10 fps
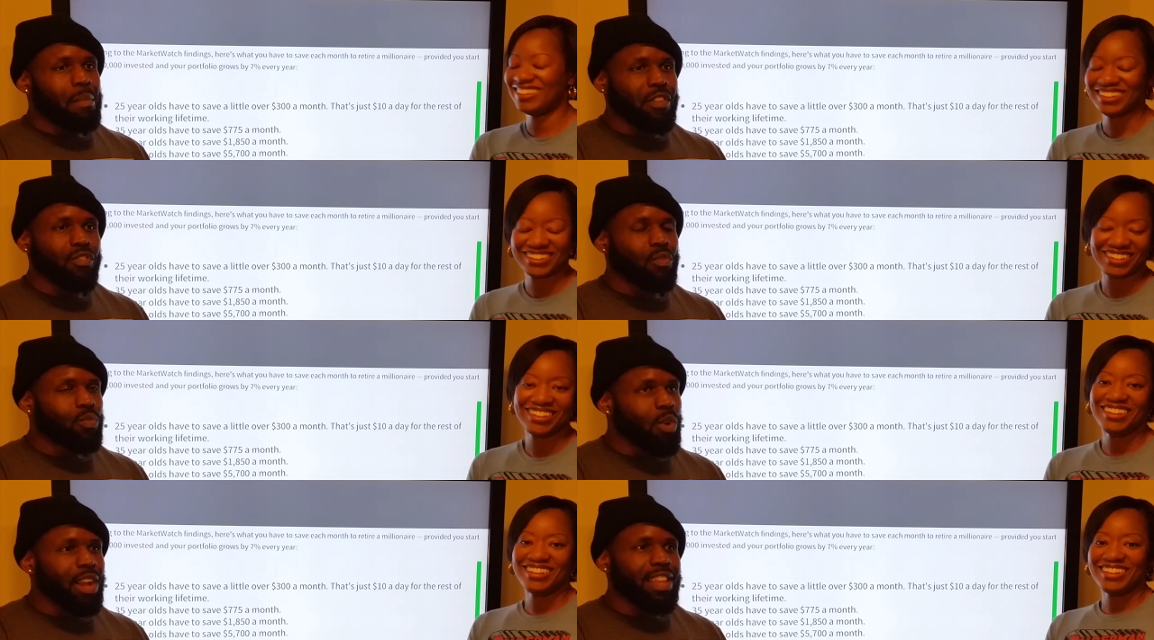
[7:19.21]
Speaker 1: But you
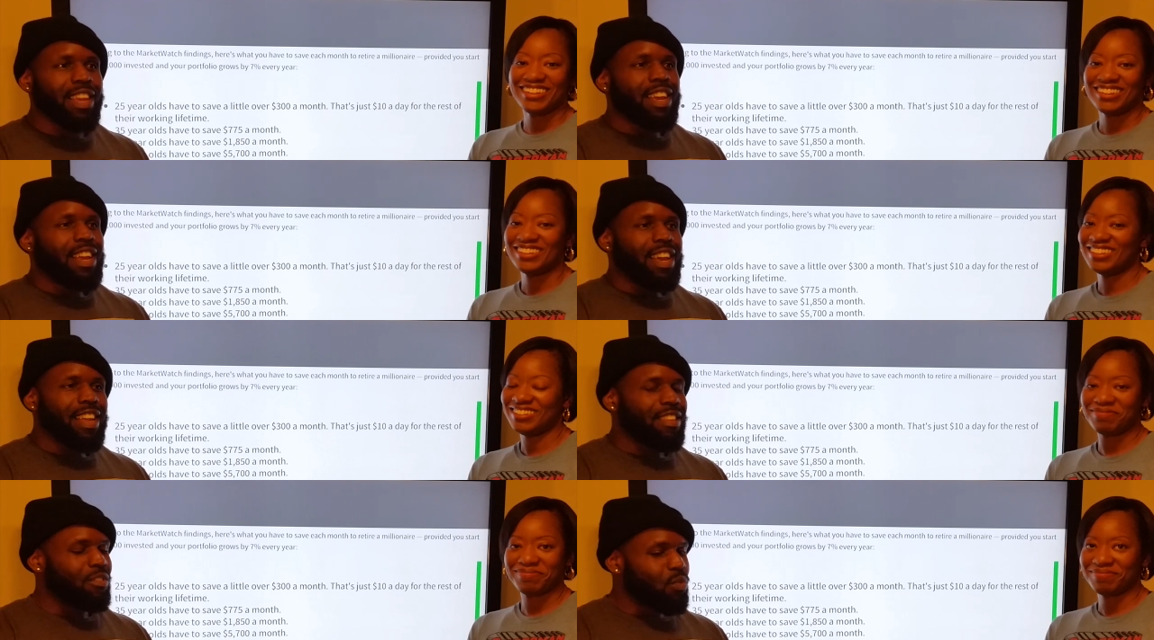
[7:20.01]
really,
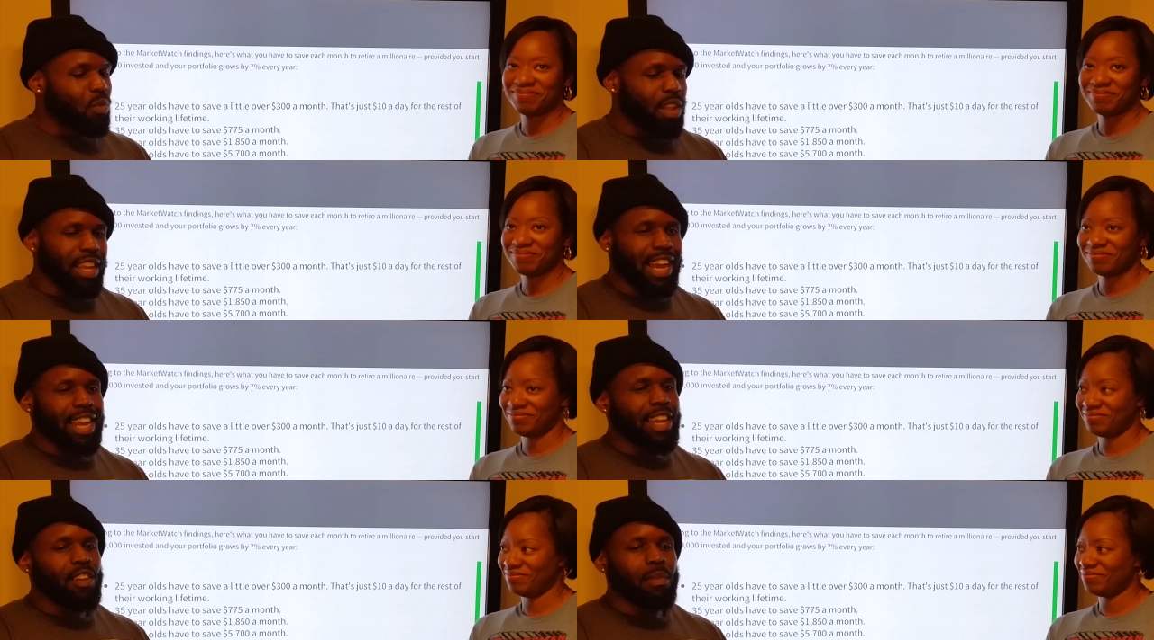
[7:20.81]
you really
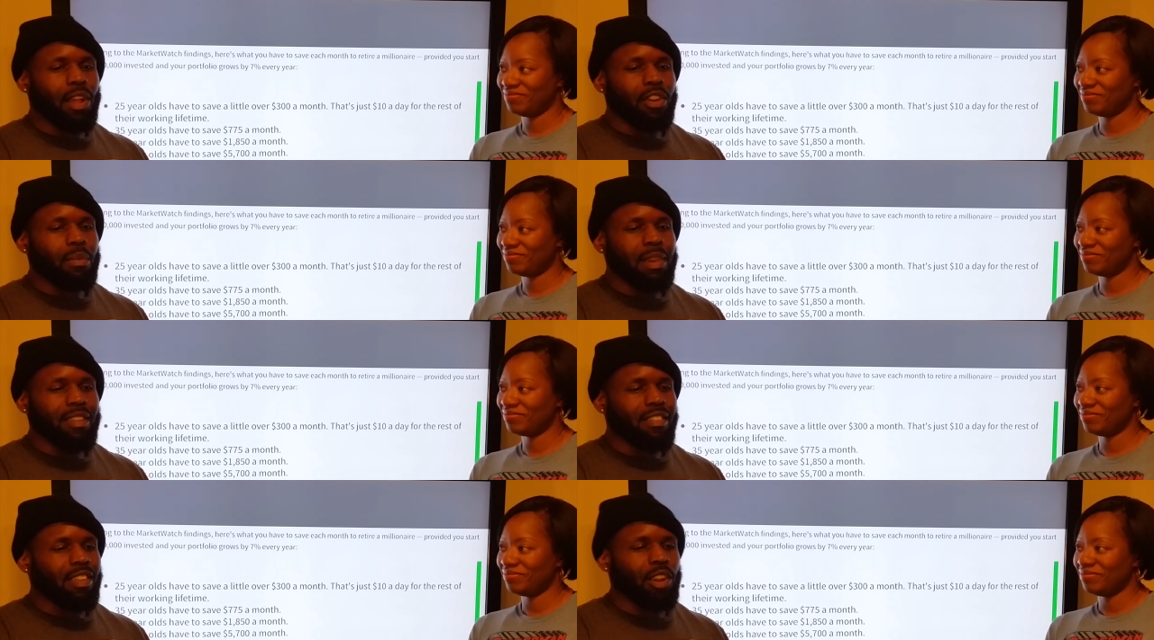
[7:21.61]
got to live below your means.
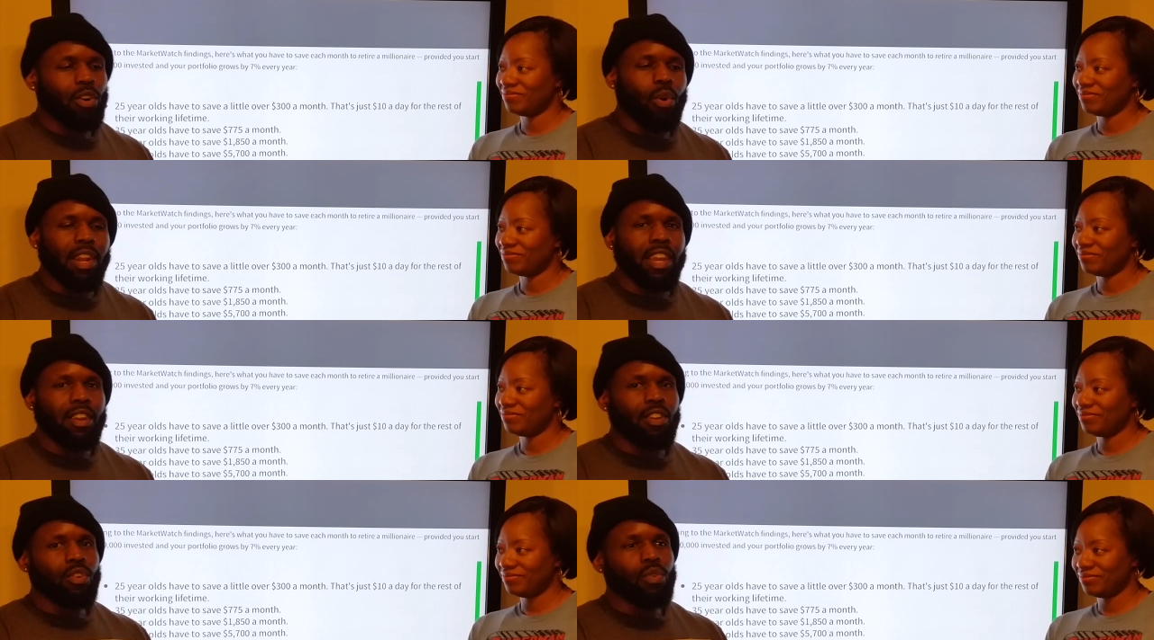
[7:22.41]
Instead of going and
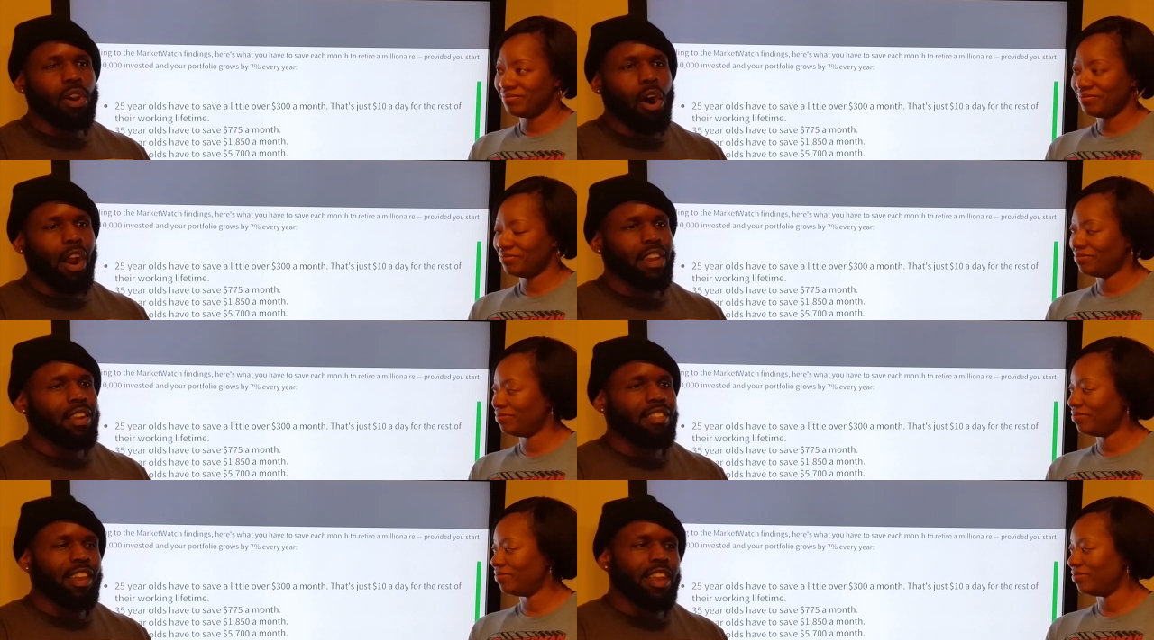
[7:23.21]
getting a new car,
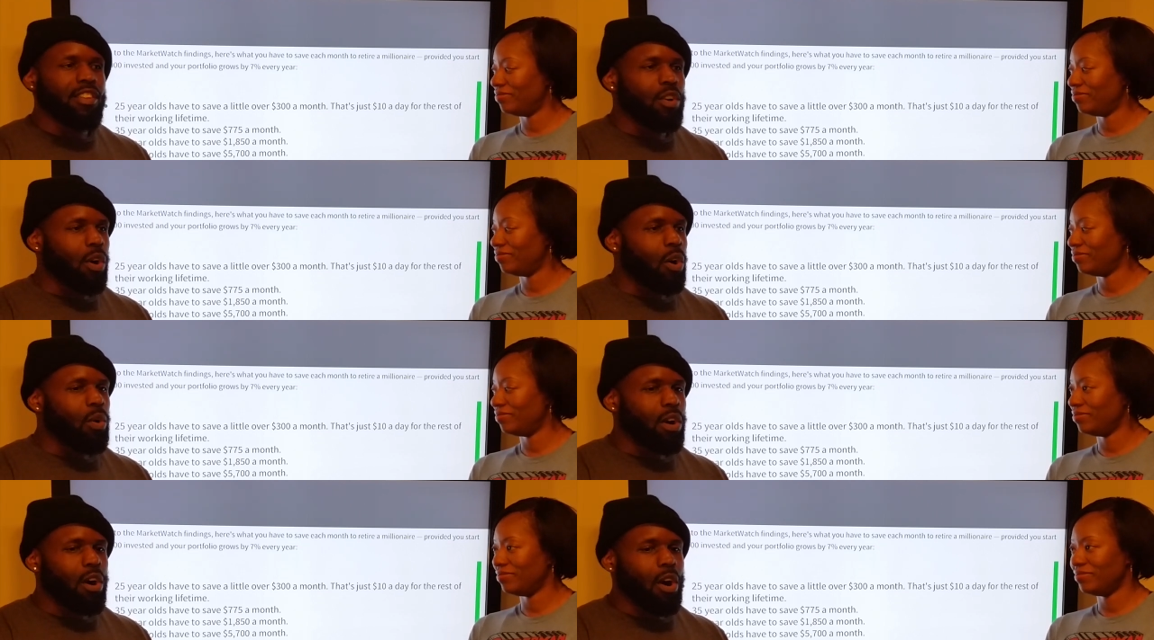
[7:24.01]
get a ten year
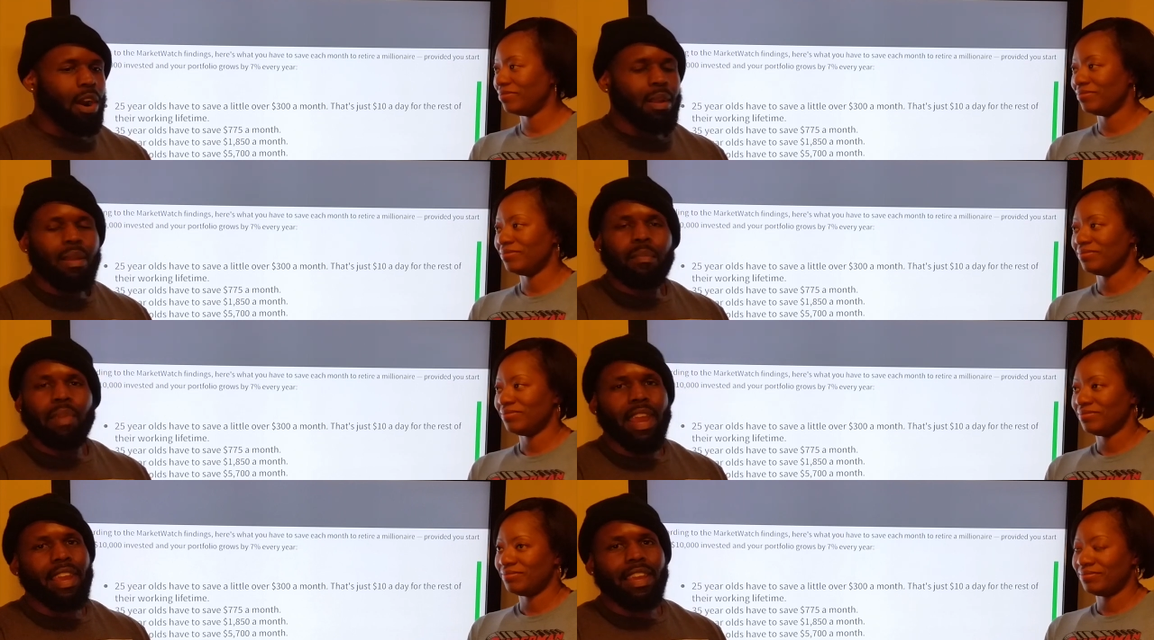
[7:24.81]
old car,
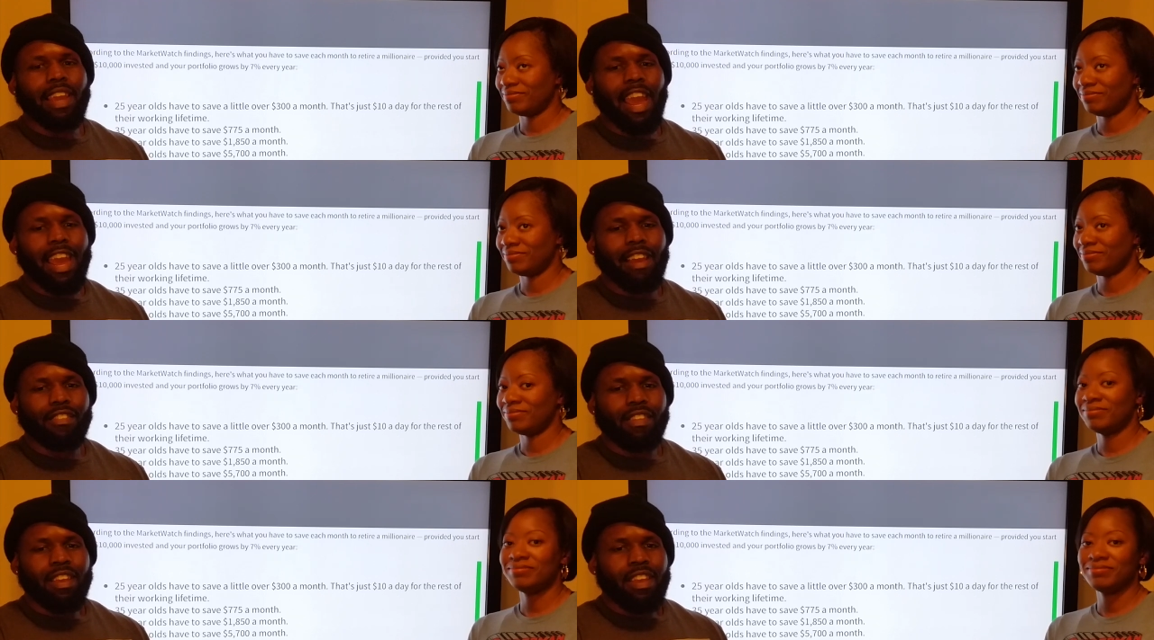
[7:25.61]
pay in cash.